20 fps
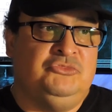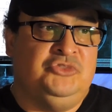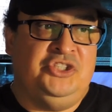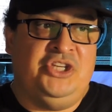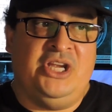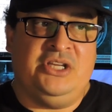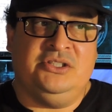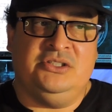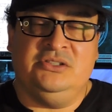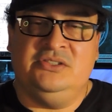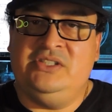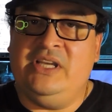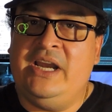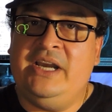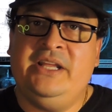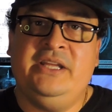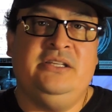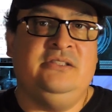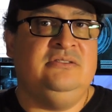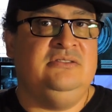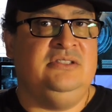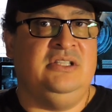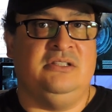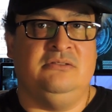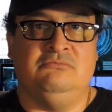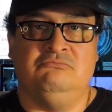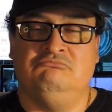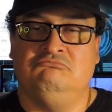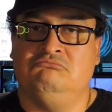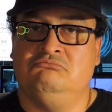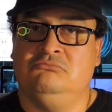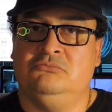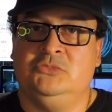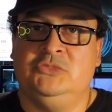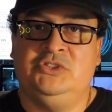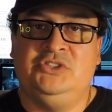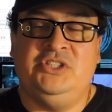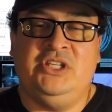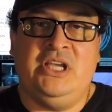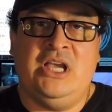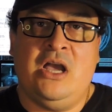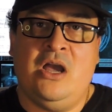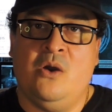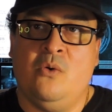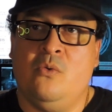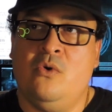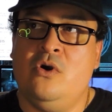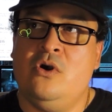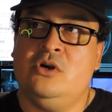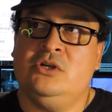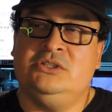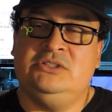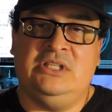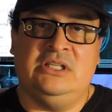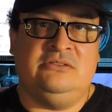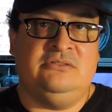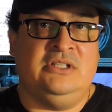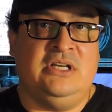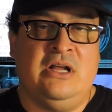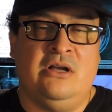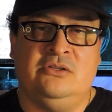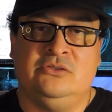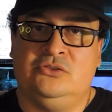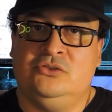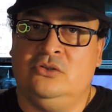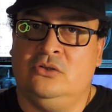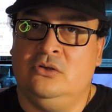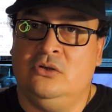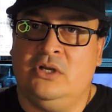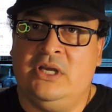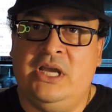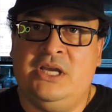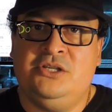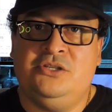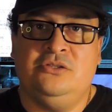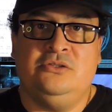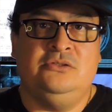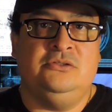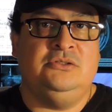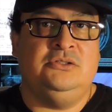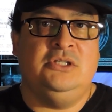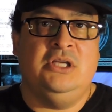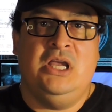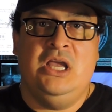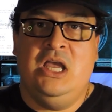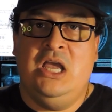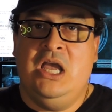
change settings and see how it works, test it on some locations.